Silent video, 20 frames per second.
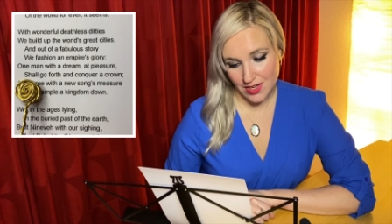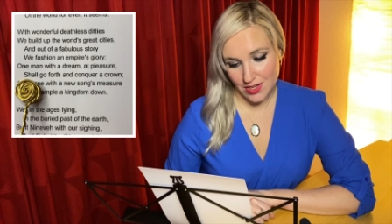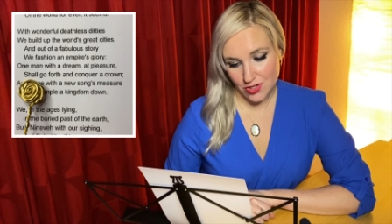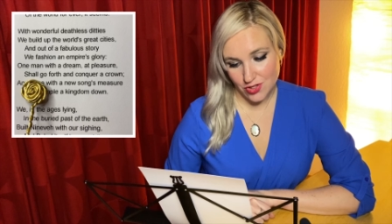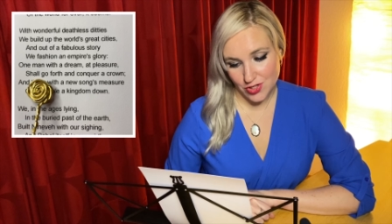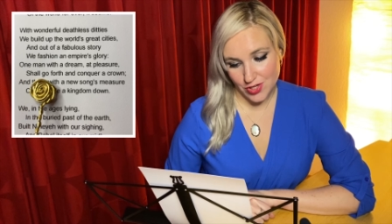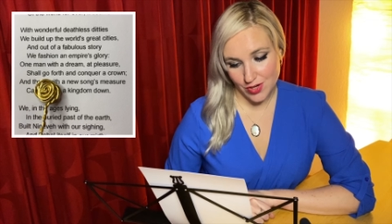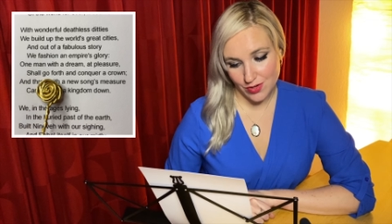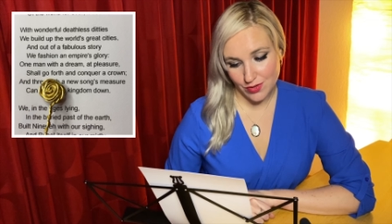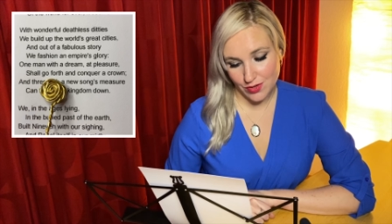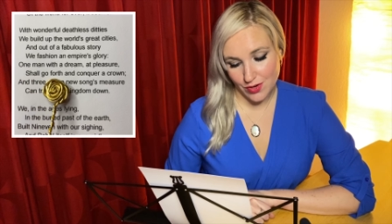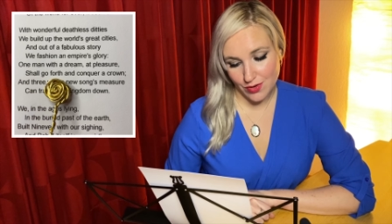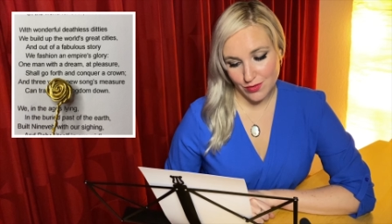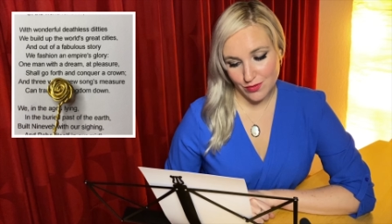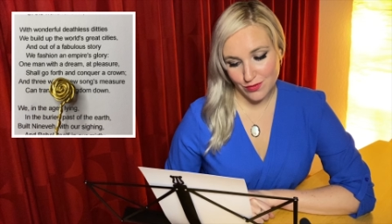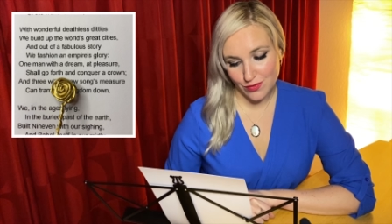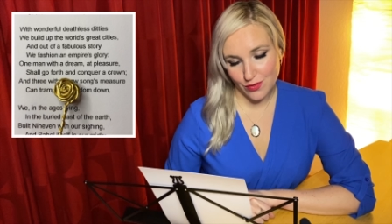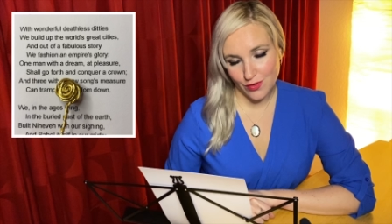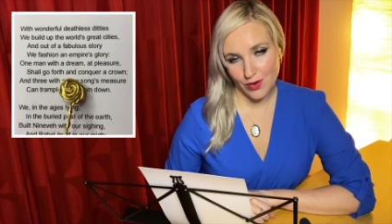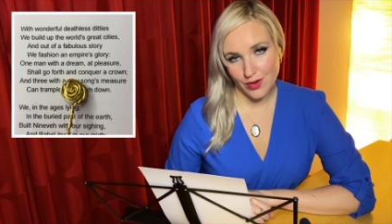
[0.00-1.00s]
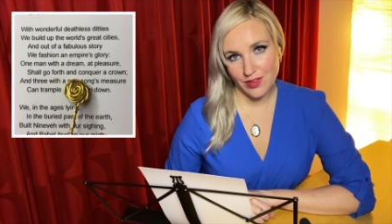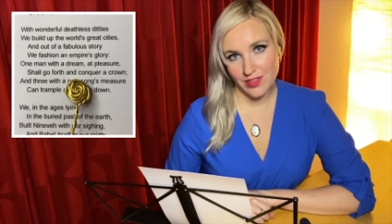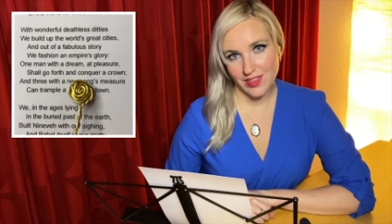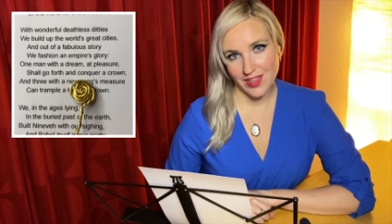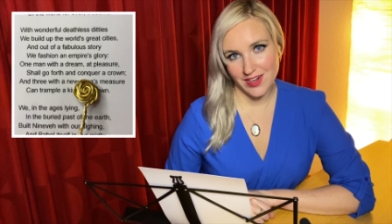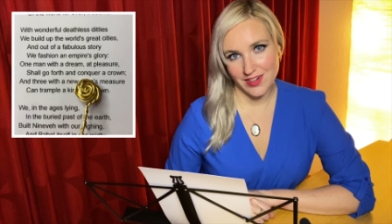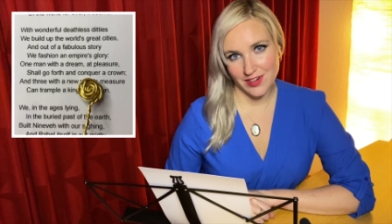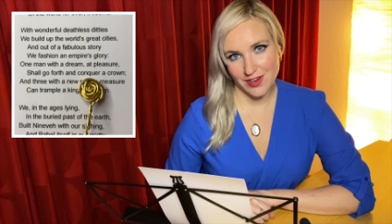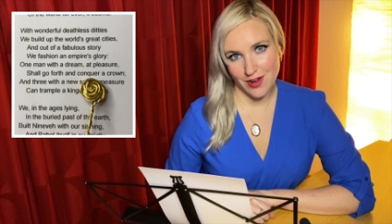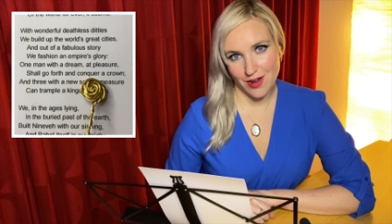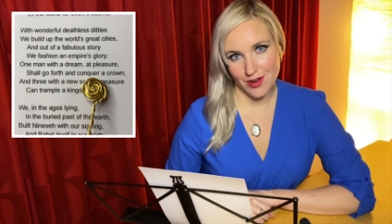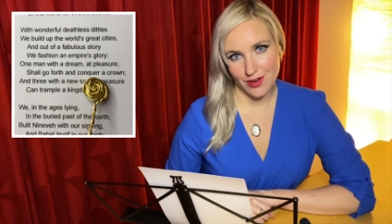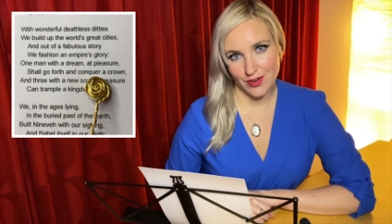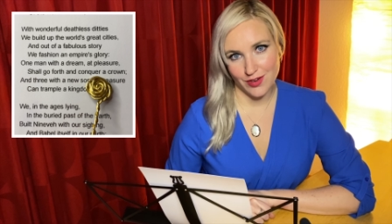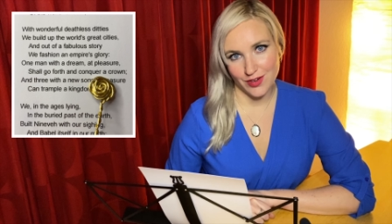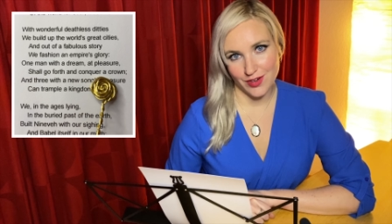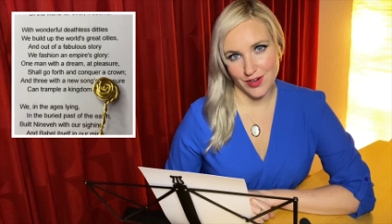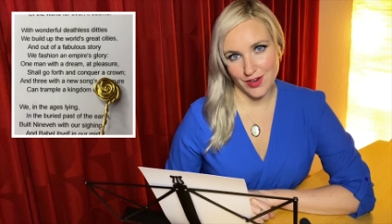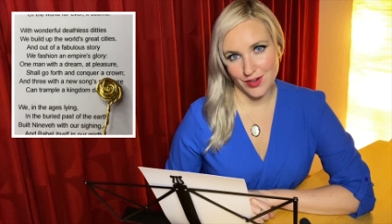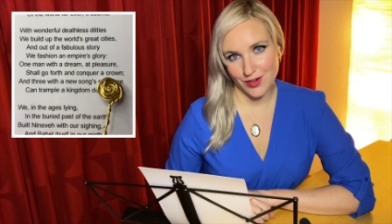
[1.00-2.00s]
shall go forth and
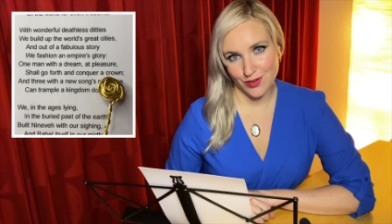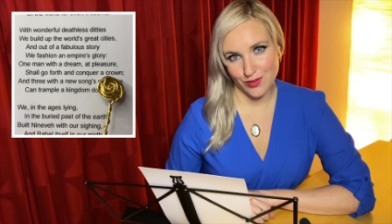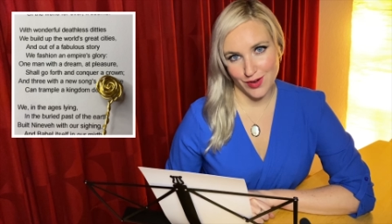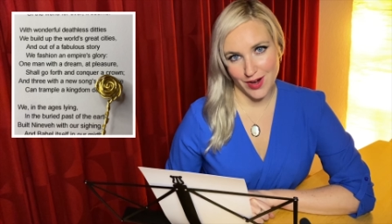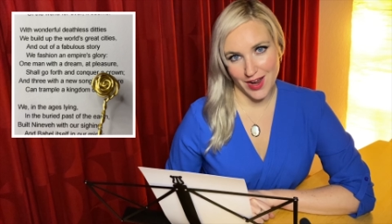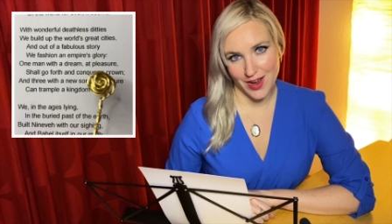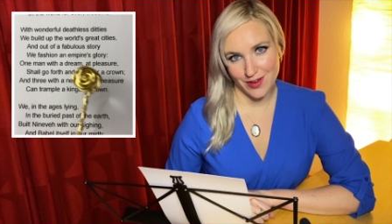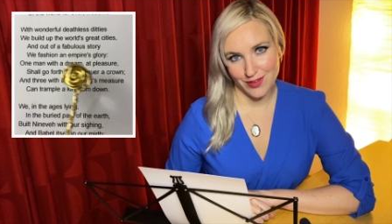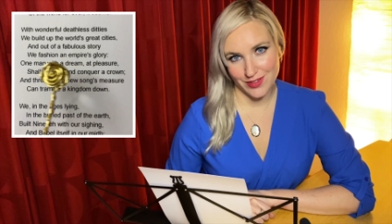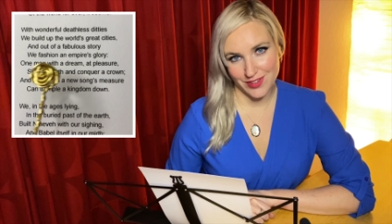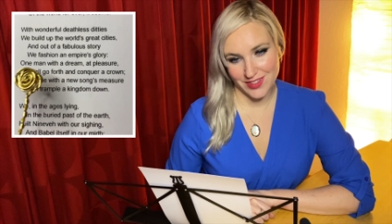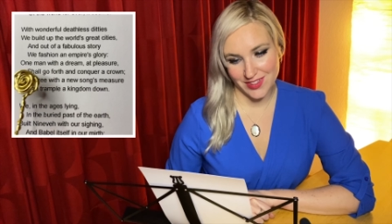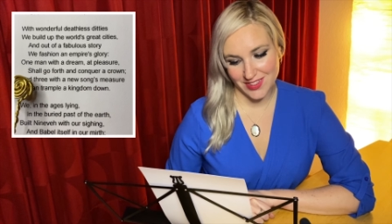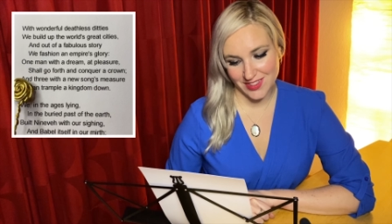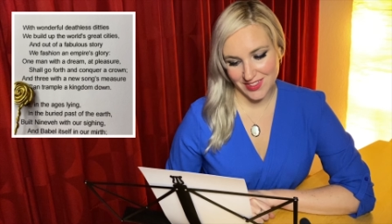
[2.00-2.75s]
conquer a crown,